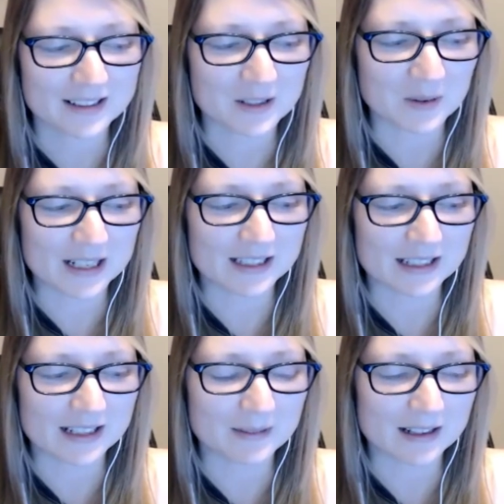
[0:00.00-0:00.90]
So it's,
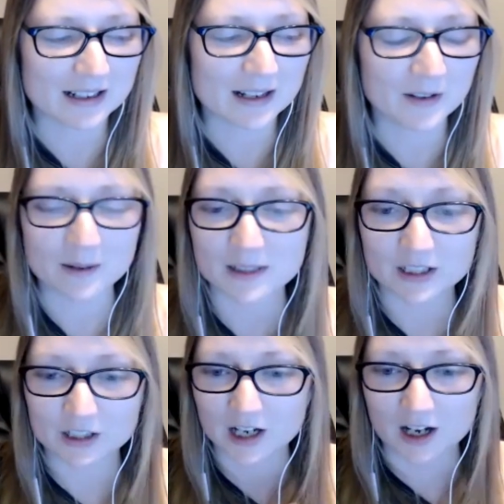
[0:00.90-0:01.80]
if I was
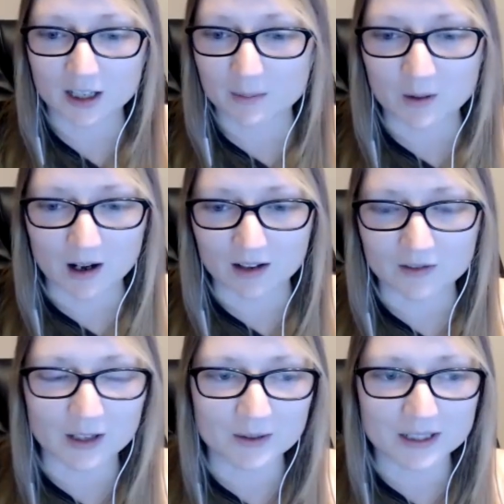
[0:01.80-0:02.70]
to talk about all of
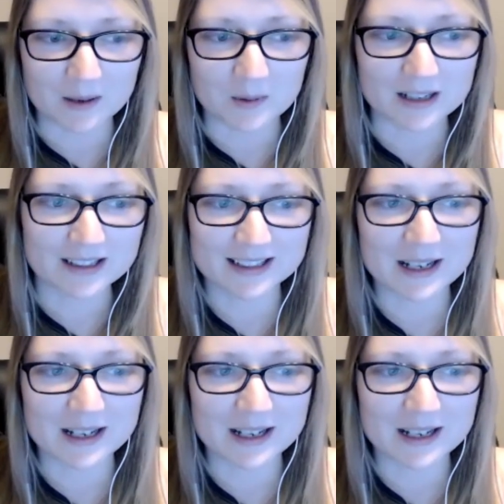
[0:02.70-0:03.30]
those at once,